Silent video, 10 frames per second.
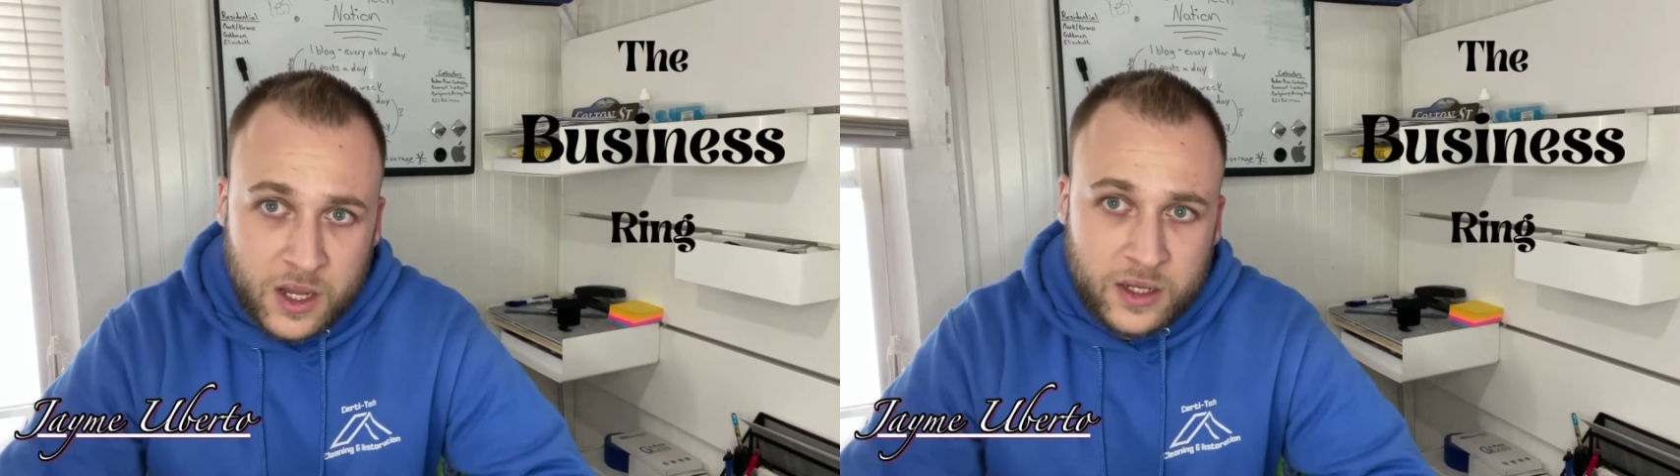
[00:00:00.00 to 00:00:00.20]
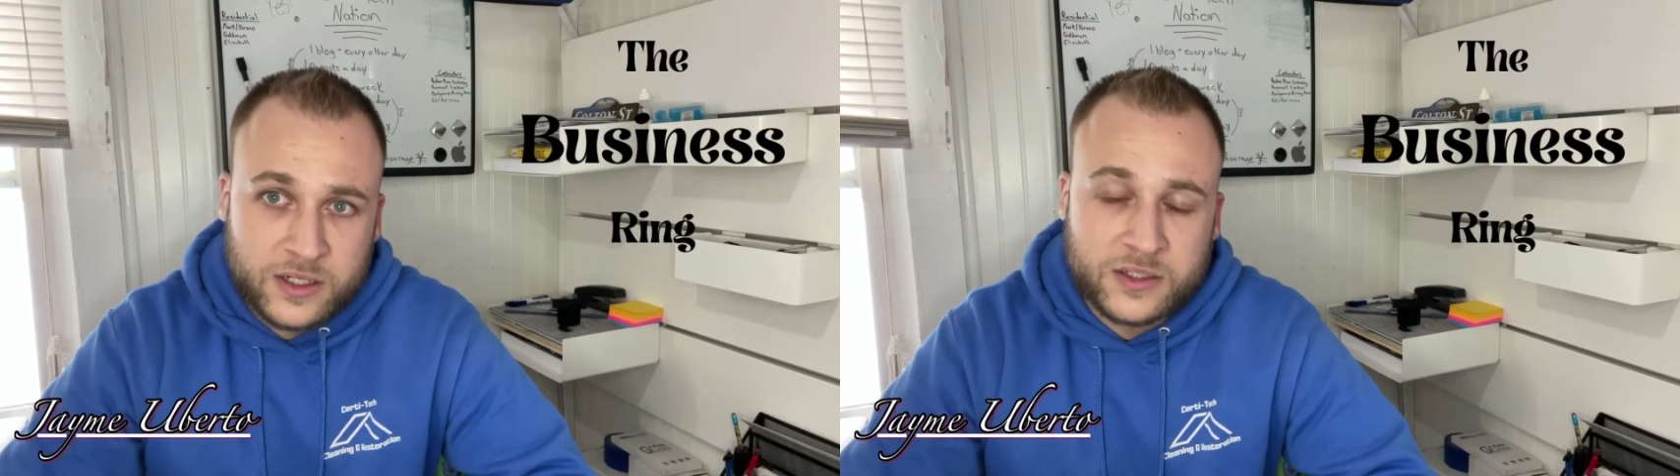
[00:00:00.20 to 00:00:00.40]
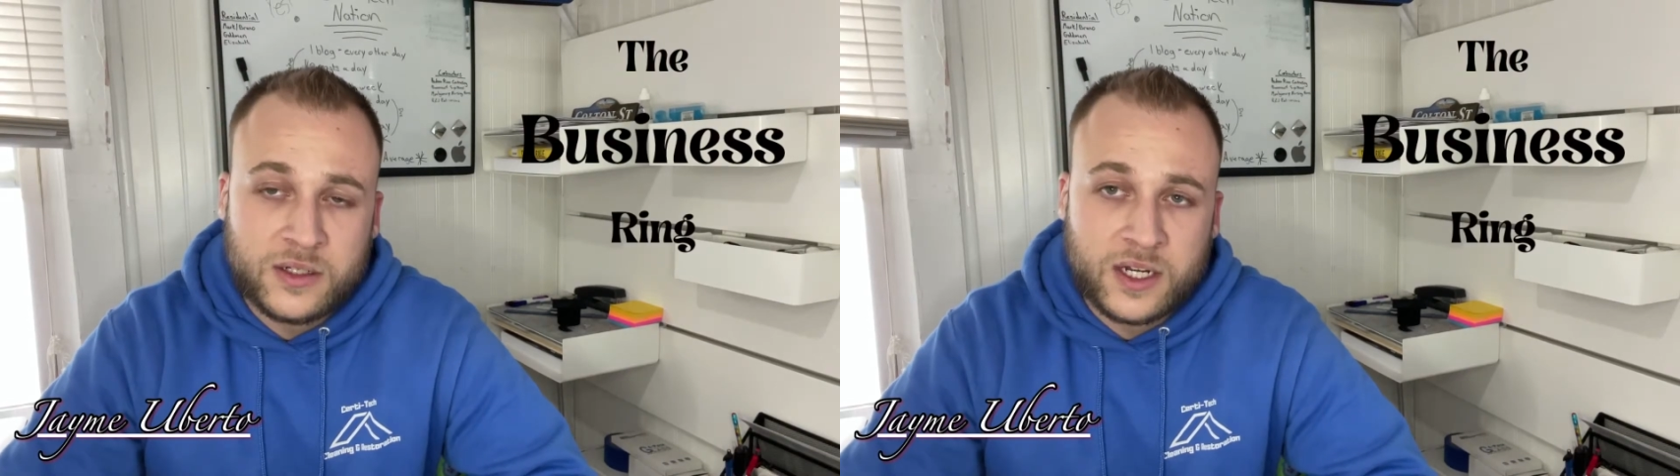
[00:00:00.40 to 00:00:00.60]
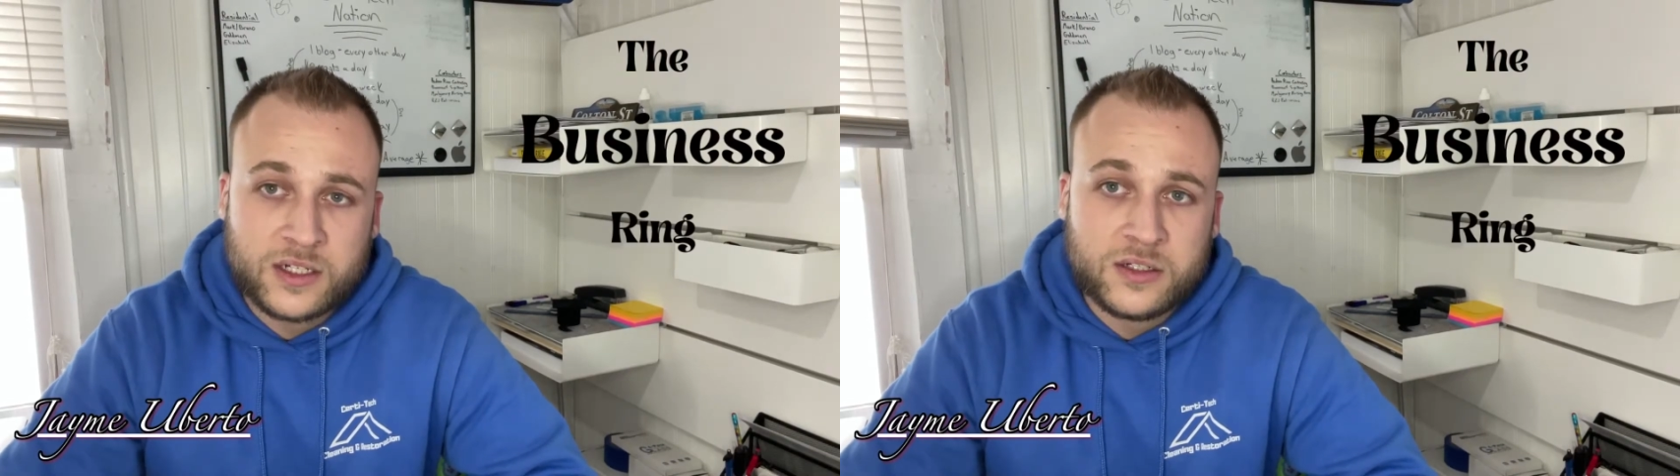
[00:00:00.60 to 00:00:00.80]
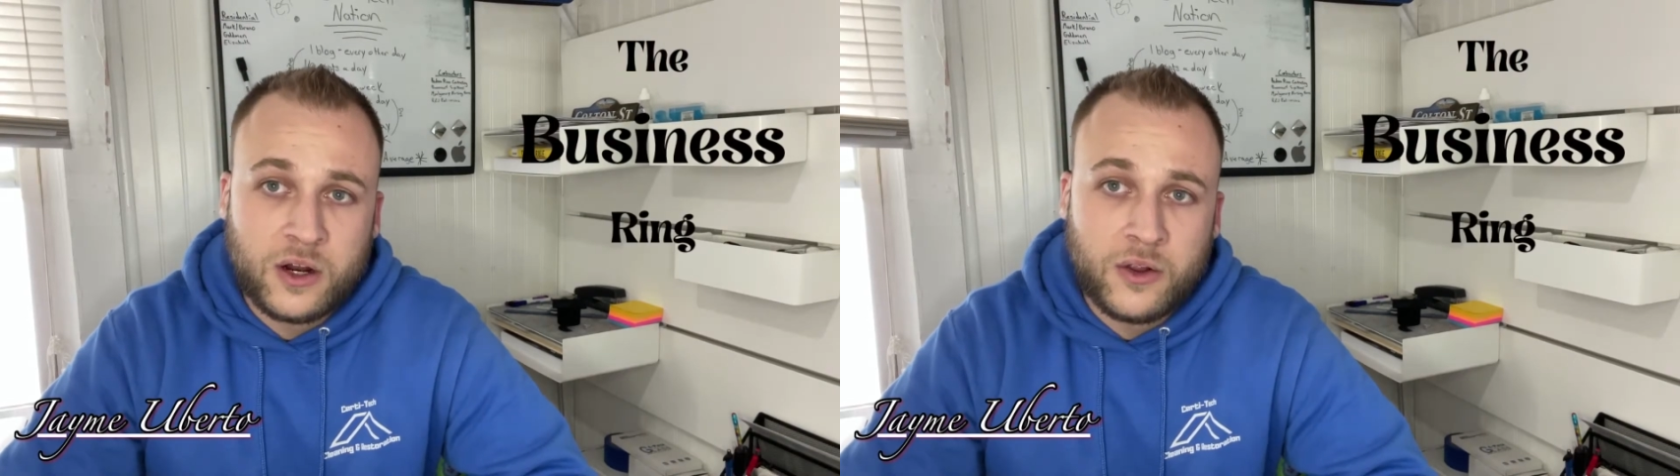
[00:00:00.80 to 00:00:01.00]
Doesn't
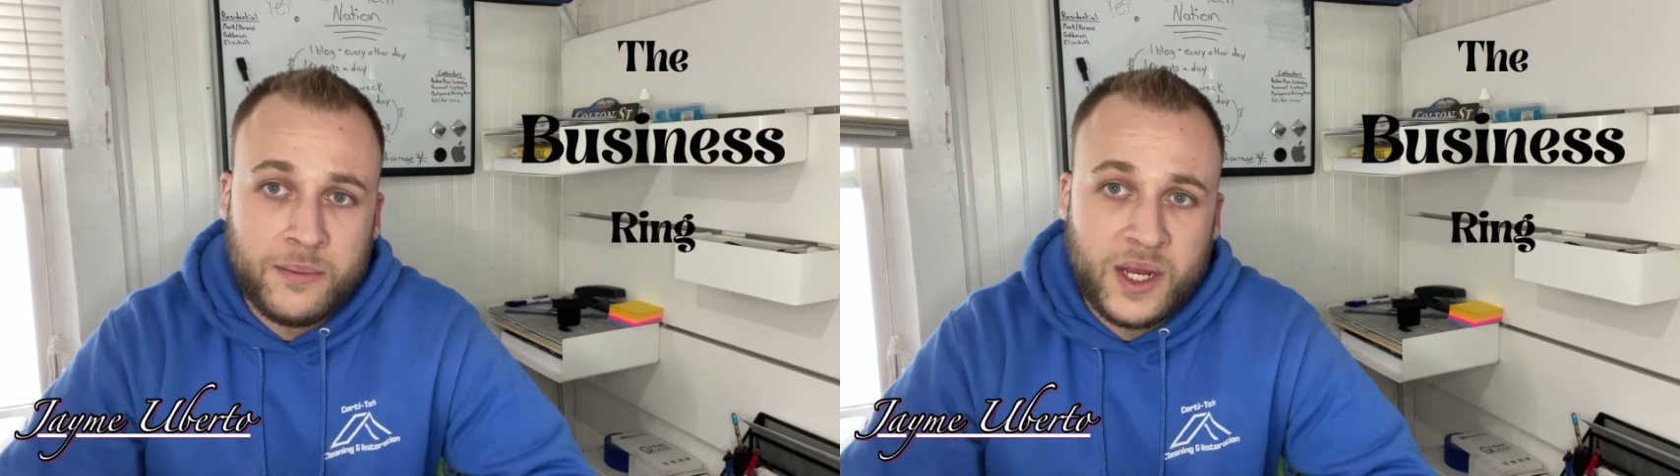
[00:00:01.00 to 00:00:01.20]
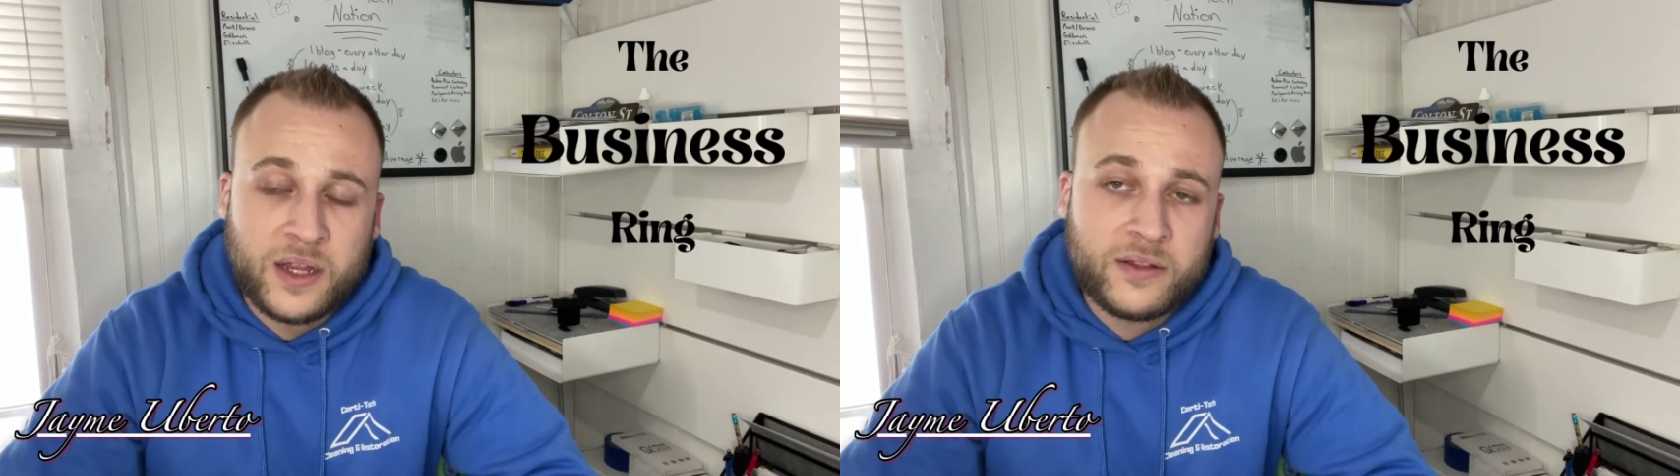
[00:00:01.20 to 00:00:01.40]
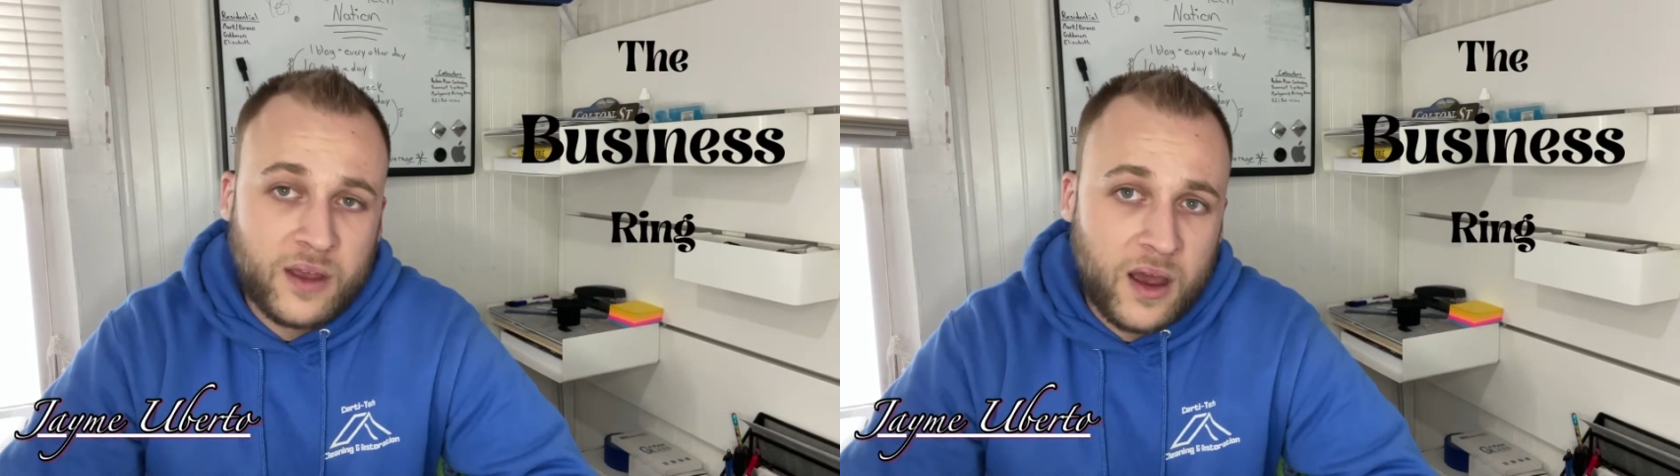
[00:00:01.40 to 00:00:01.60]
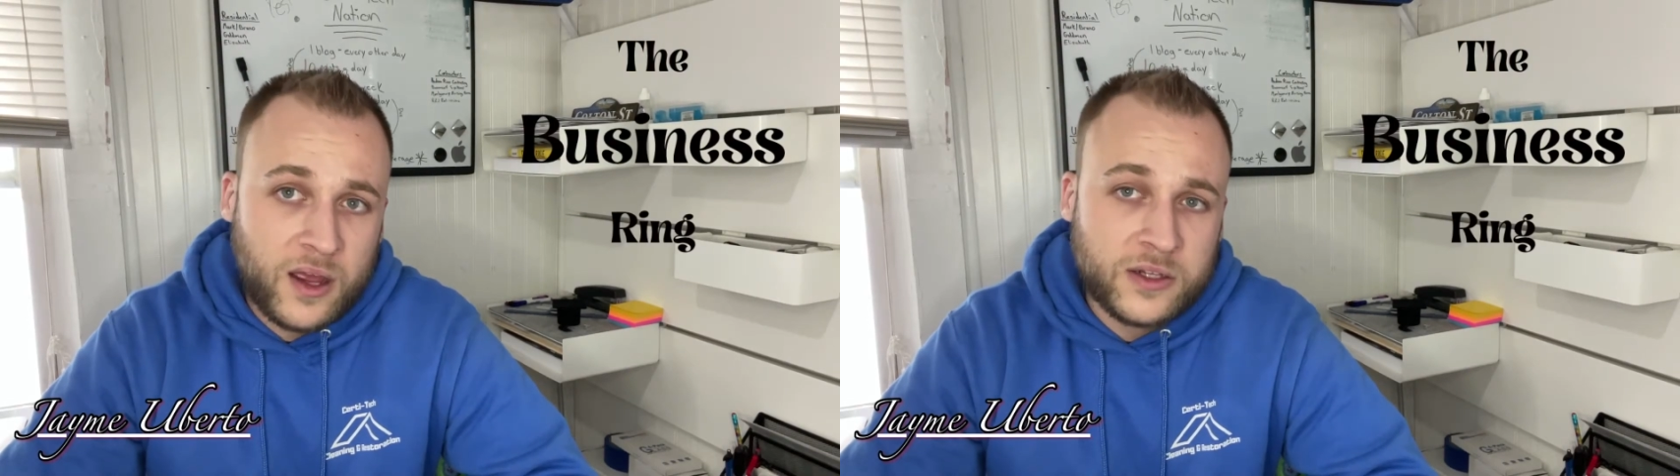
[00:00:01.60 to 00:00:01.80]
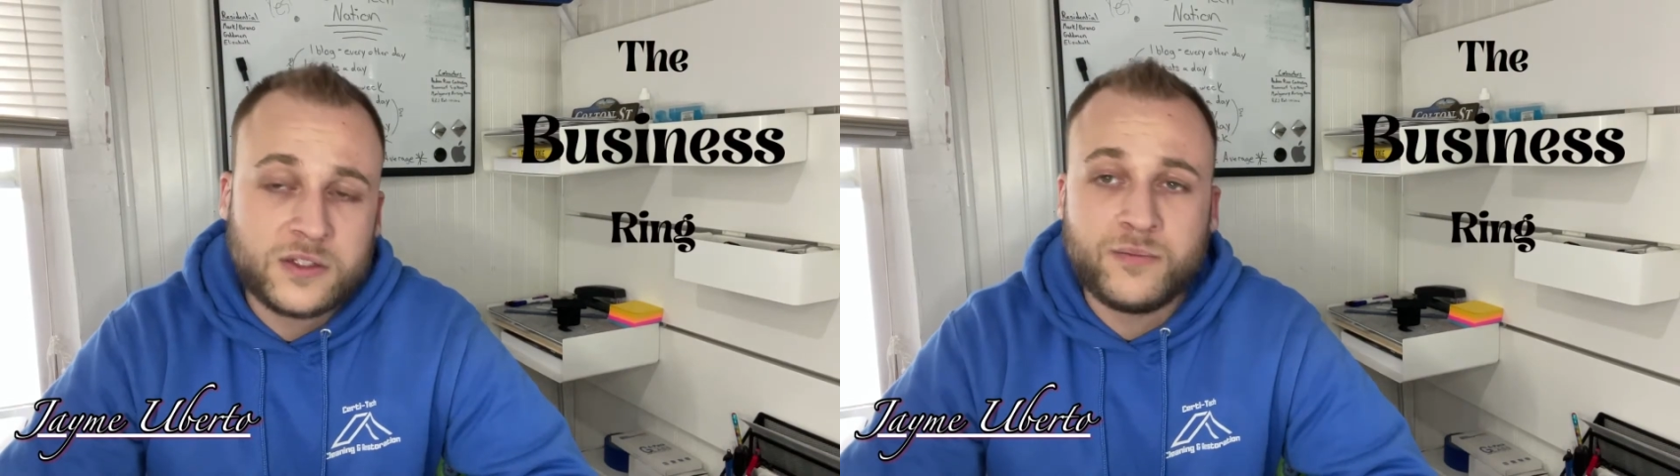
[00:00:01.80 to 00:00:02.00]
necessarily mean it does,